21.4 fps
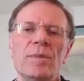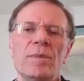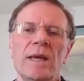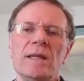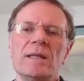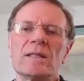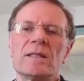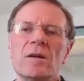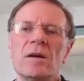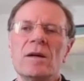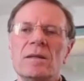
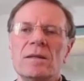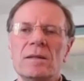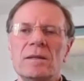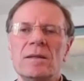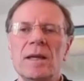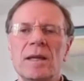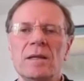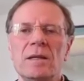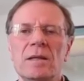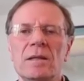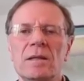based on the
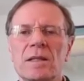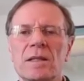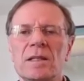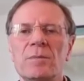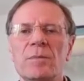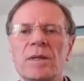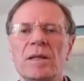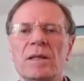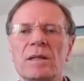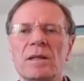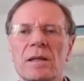data that's
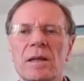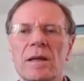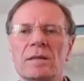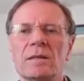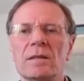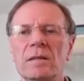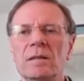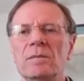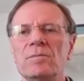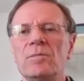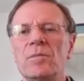been
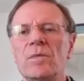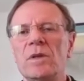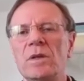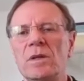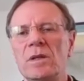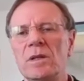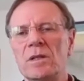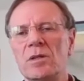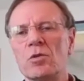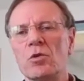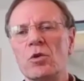collected,
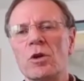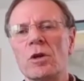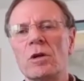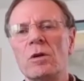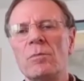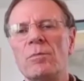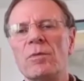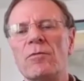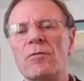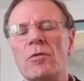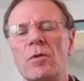the
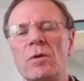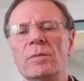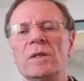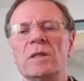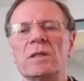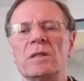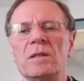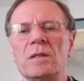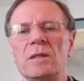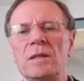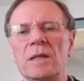historical
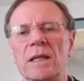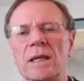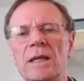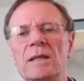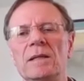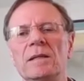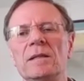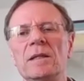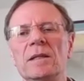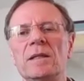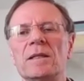performance, the
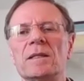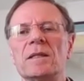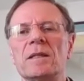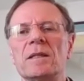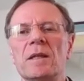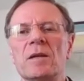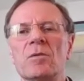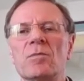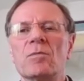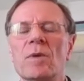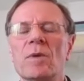analytics
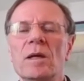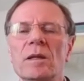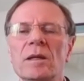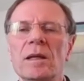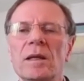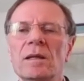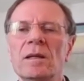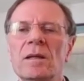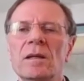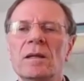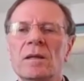that are
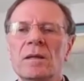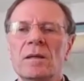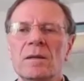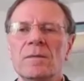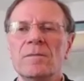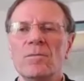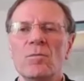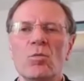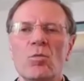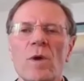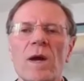running,
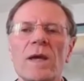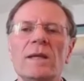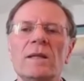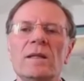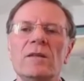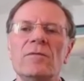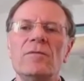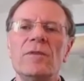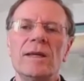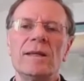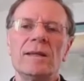when
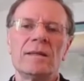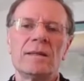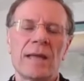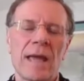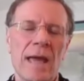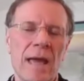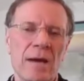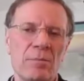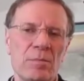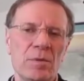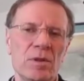an event
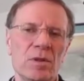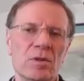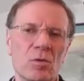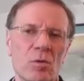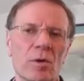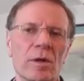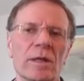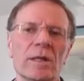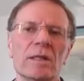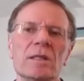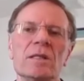happens
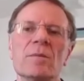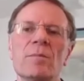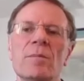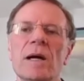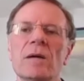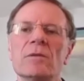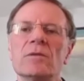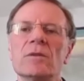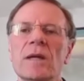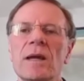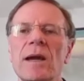or is
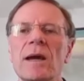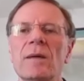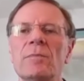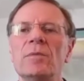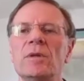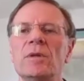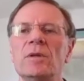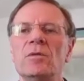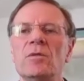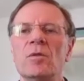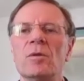about to
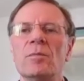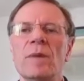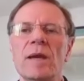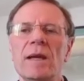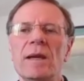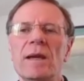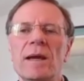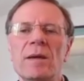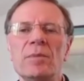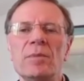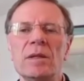happen or
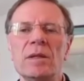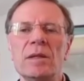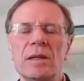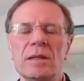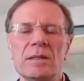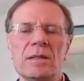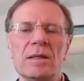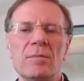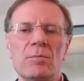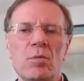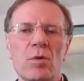may happen
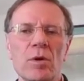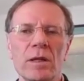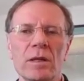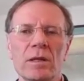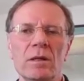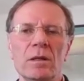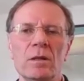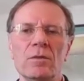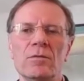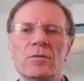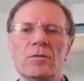at some
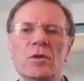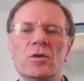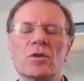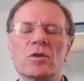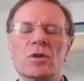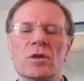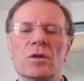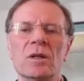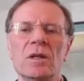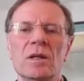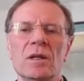point in the
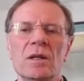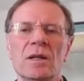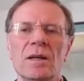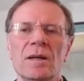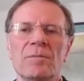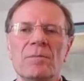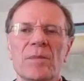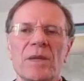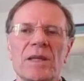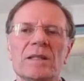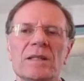future,
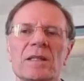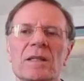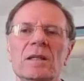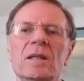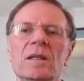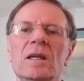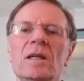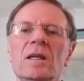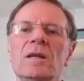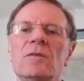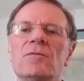is going
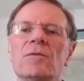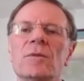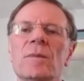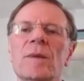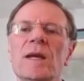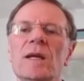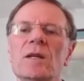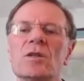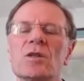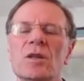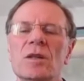to get
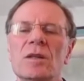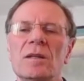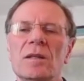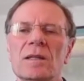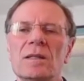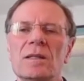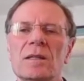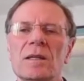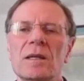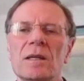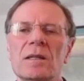information
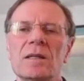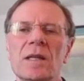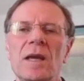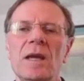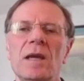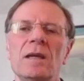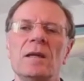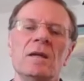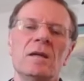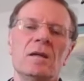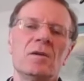that says,
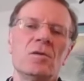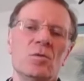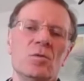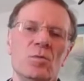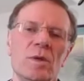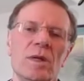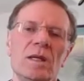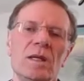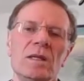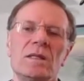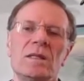hey,
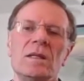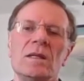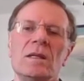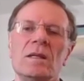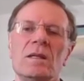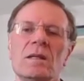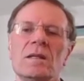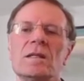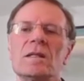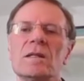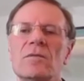we
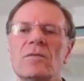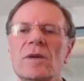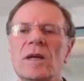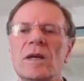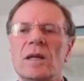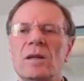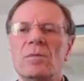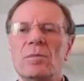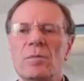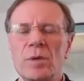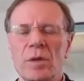see this
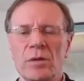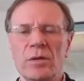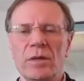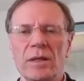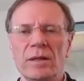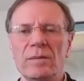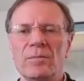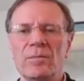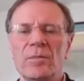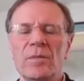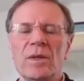event building.